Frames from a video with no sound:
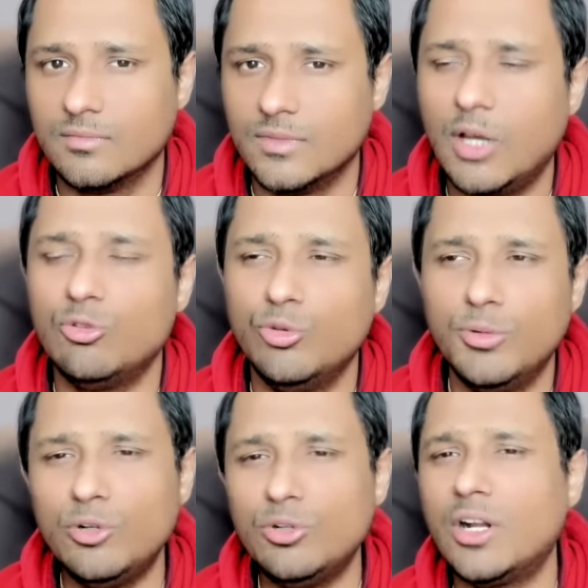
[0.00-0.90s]
Now you may
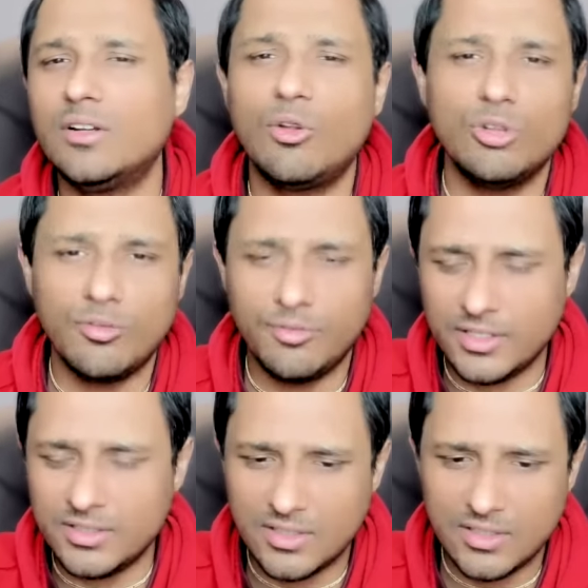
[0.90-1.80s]
not cut down your
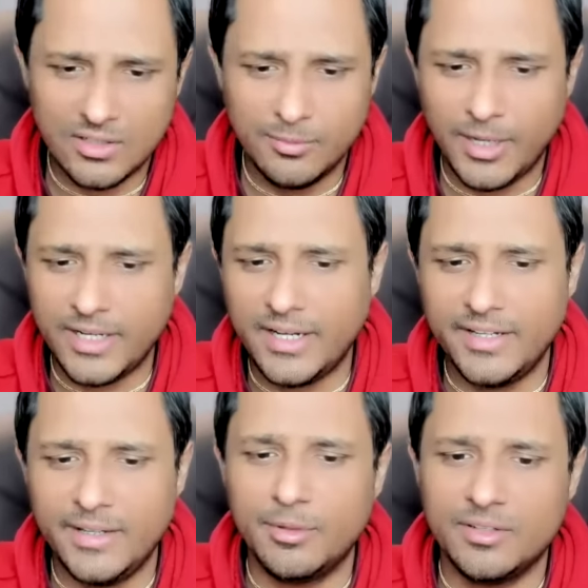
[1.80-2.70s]
friend circle by
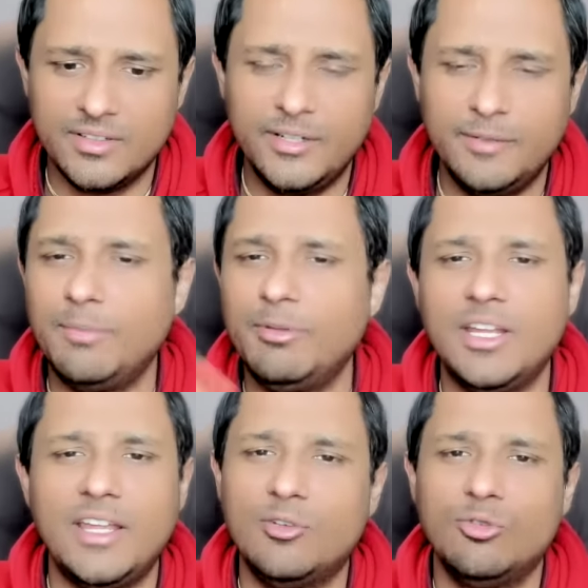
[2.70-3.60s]
90%. It may be
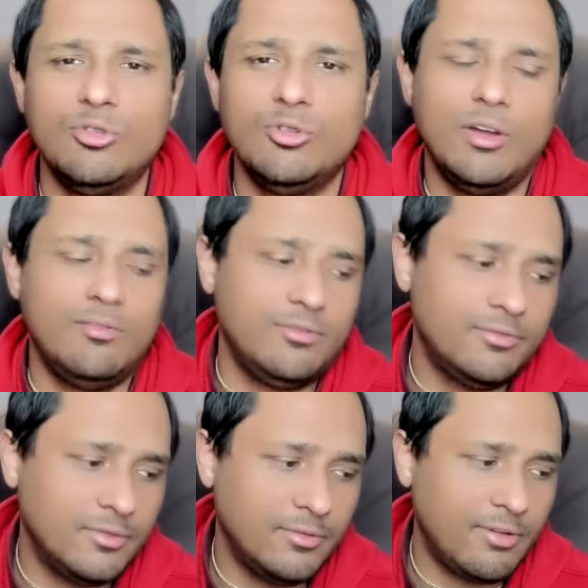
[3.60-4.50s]
like, you know, you have
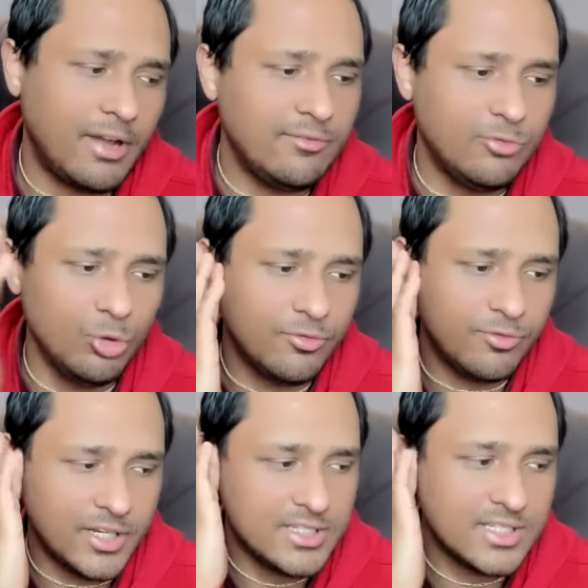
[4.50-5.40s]
five good
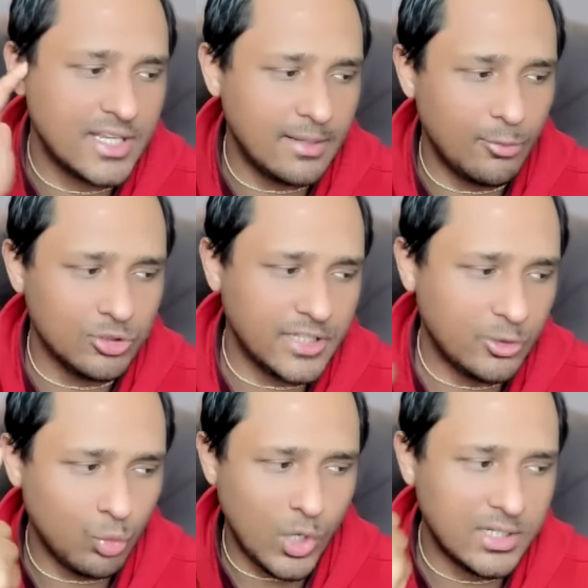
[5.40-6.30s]
friends and among that
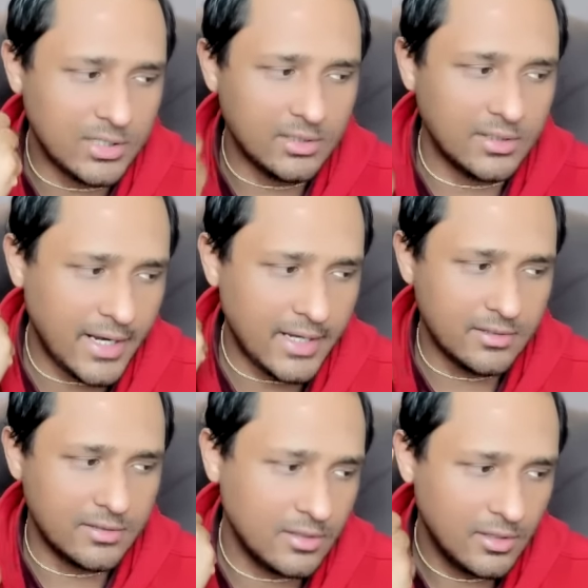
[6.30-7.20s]
one that
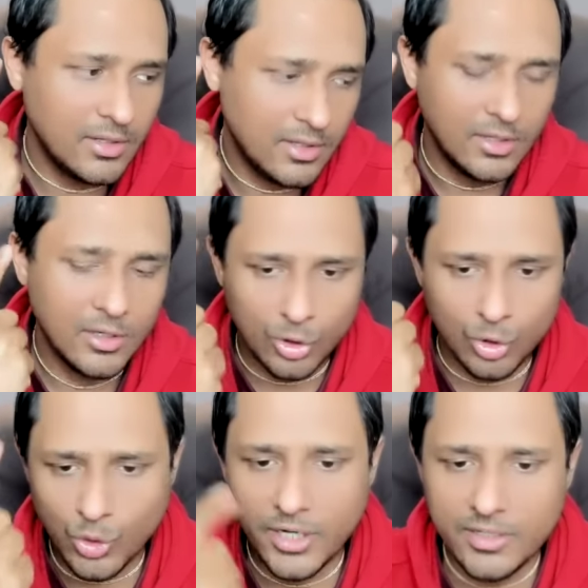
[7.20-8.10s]

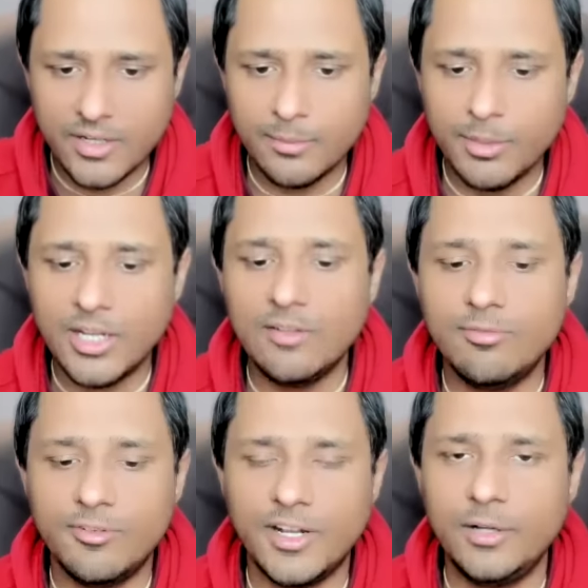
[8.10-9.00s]
look at criminal
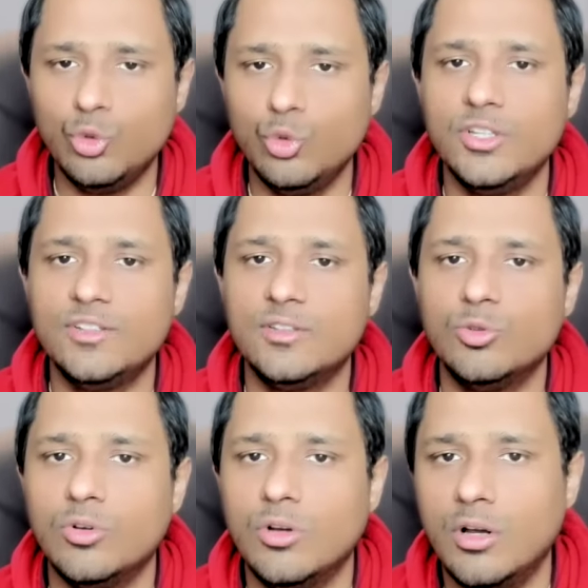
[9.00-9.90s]
friend who is you
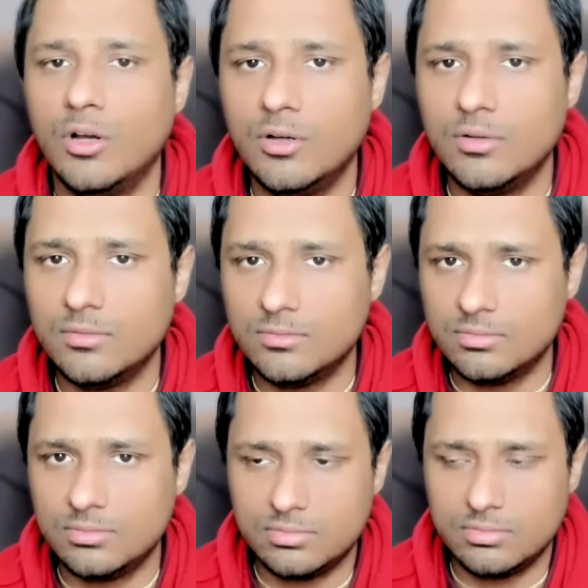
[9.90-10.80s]
know
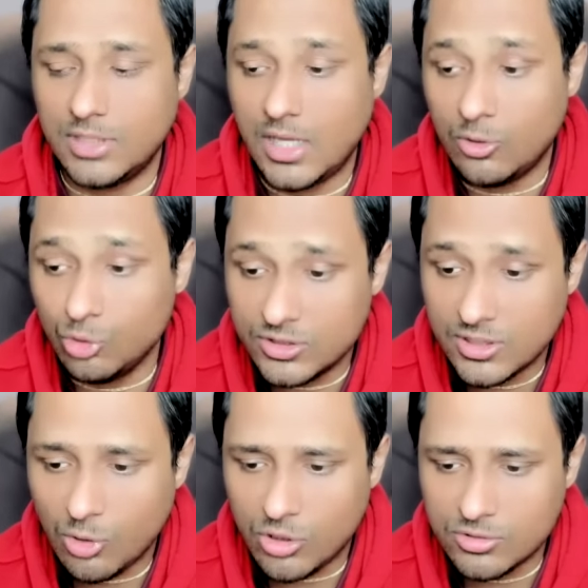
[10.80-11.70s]
yeah who is
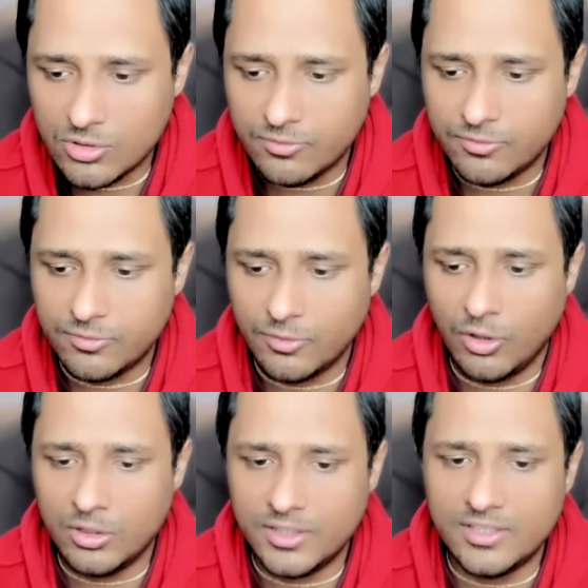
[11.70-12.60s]
the cause of
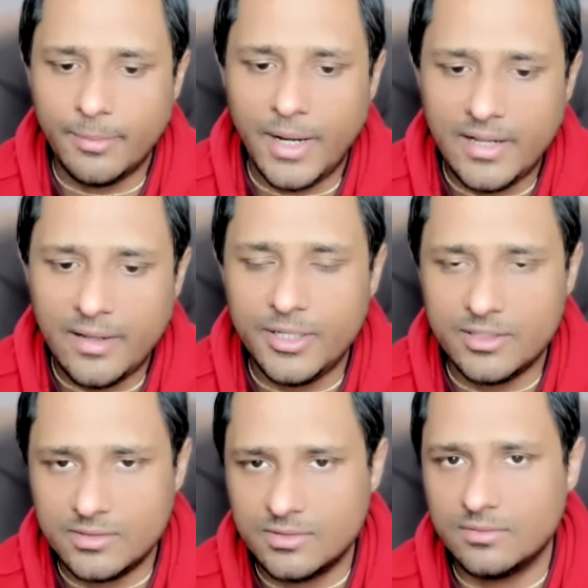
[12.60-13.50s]
all these bad habits